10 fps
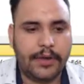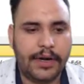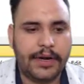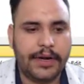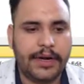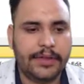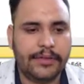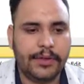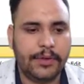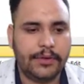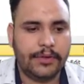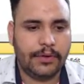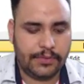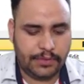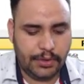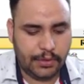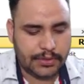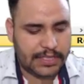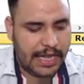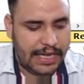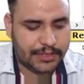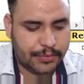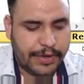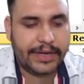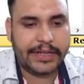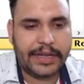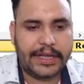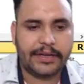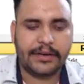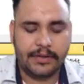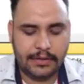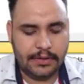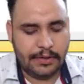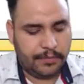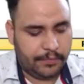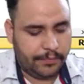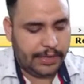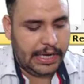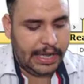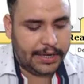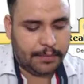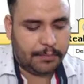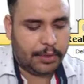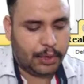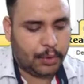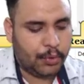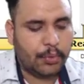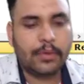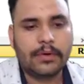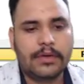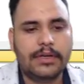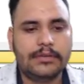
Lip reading: 100.0.0.0/29, VLAN number 2,